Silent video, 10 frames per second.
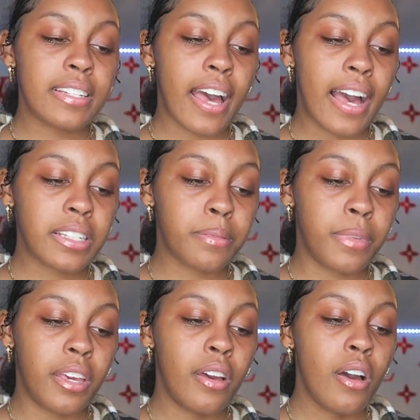has asked
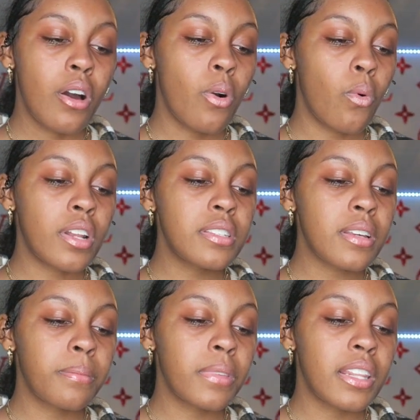me, what is
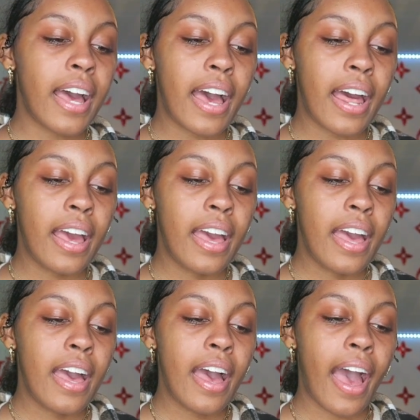something that
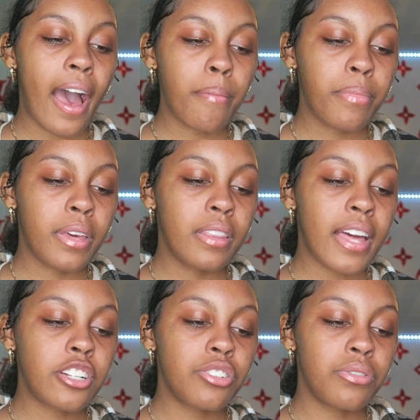
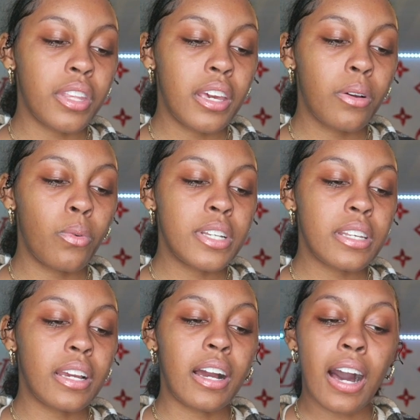happened that you think
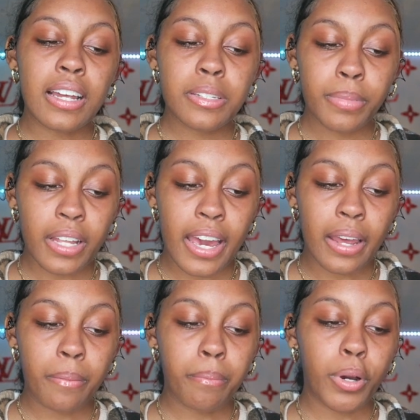was in God's
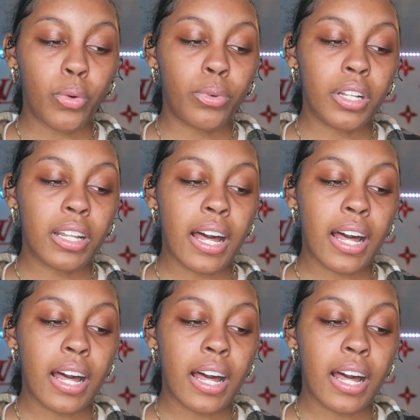plan but